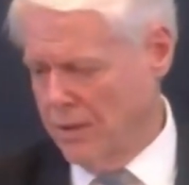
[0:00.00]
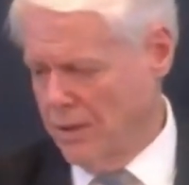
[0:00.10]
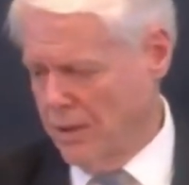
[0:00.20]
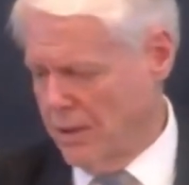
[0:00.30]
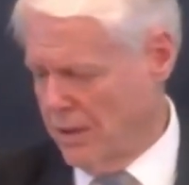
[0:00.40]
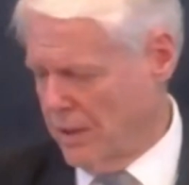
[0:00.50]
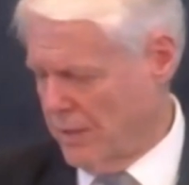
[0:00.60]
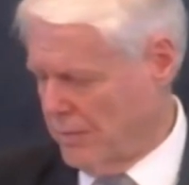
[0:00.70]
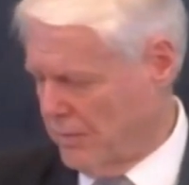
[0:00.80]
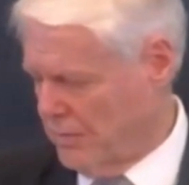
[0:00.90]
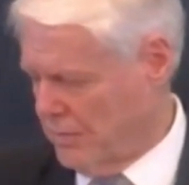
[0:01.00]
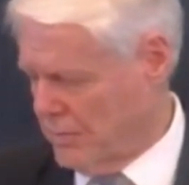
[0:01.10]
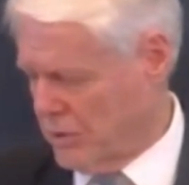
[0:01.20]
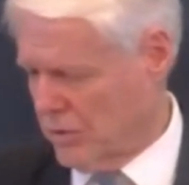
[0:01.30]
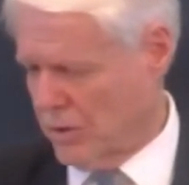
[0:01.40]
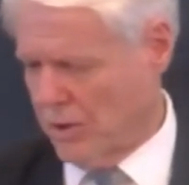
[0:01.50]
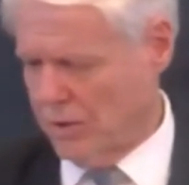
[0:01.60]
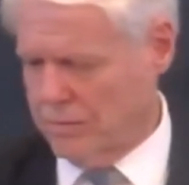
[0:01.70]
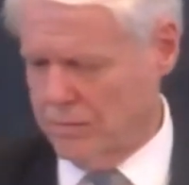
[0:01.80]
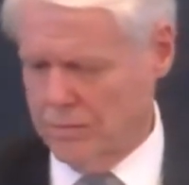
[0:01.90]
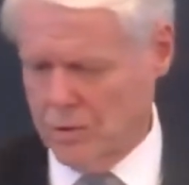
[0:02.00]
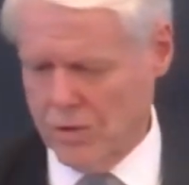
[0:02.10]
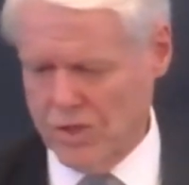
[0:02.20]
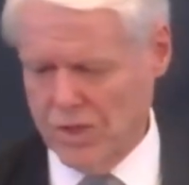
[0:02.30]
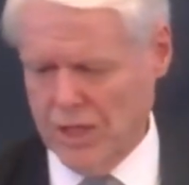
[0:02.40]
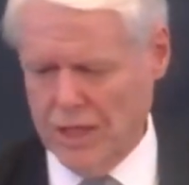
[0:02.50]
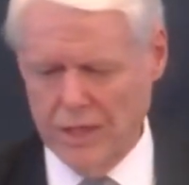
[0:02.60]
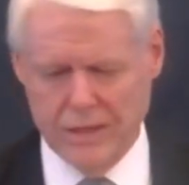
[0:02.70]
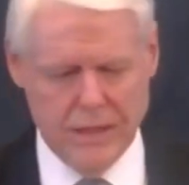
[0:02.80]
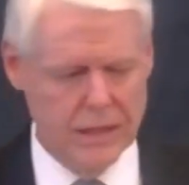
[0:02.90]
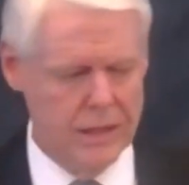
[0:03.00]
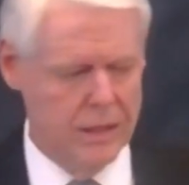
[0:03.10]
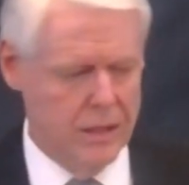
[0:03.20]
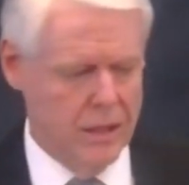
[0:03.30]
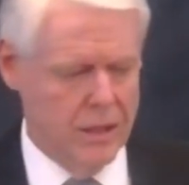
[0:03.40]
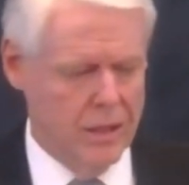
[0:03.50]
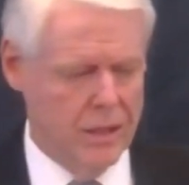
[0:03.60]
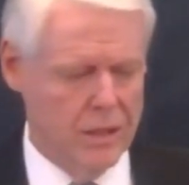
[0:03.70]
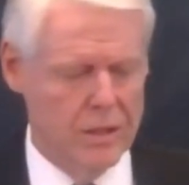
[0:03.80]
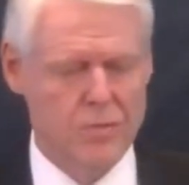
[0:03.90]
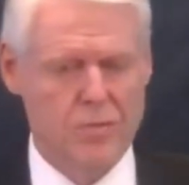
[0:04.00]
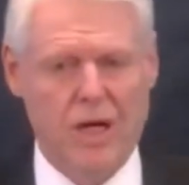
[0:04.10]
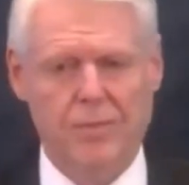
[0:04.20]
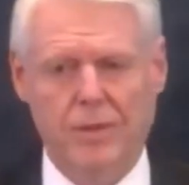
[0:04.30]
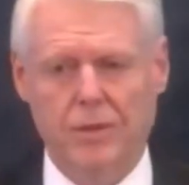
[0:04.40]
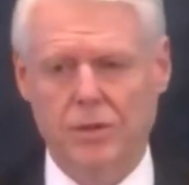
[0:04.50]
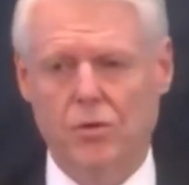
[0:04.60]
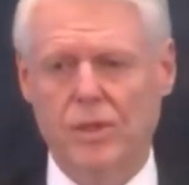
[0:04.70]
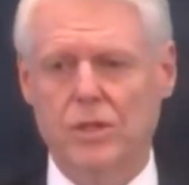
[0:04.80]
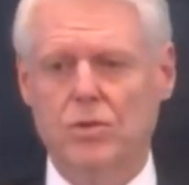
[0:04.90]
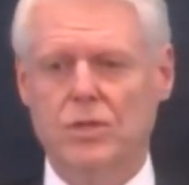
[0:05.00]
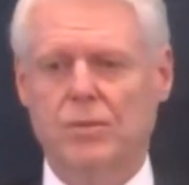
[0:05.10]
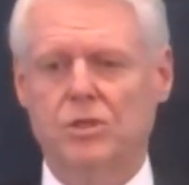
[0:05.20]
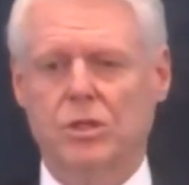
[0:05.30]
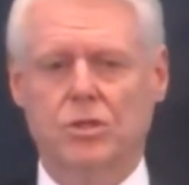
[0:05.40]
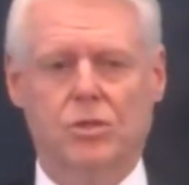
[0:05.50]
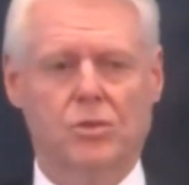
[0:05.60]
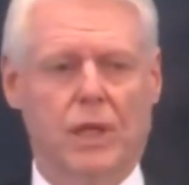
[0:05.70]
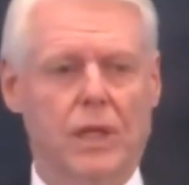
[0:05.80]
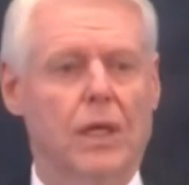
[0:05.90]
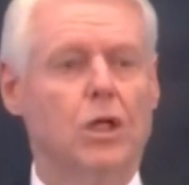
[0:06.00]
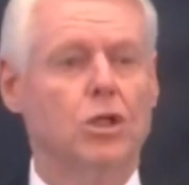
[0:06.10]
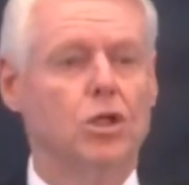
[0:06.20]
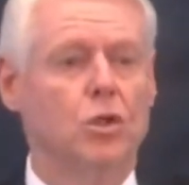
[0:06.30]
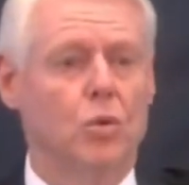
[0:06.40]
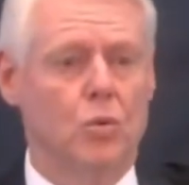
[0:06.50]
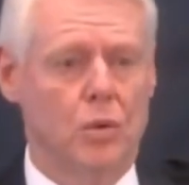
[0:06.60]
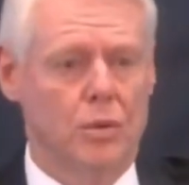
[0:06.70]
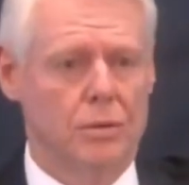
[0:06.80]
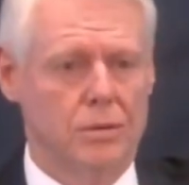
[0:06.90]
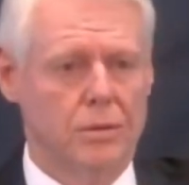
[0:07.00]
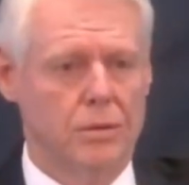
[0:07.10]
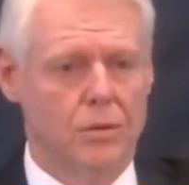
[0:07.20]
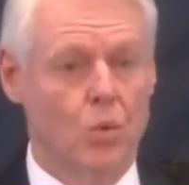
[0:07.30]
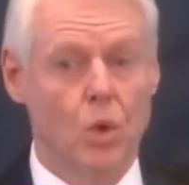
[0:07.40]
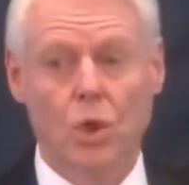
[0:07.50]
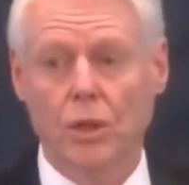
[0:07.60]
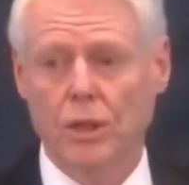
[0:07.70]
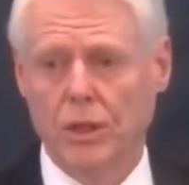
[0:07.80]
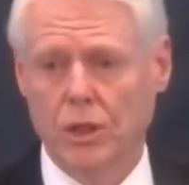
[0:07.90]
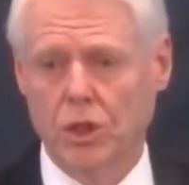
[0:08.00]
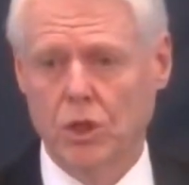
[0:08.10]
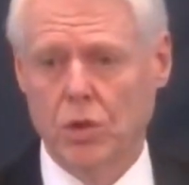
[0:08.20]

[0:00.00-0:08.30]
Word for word: um, so called Christianity, uh, it's popular to reduce him just to a you, the word you,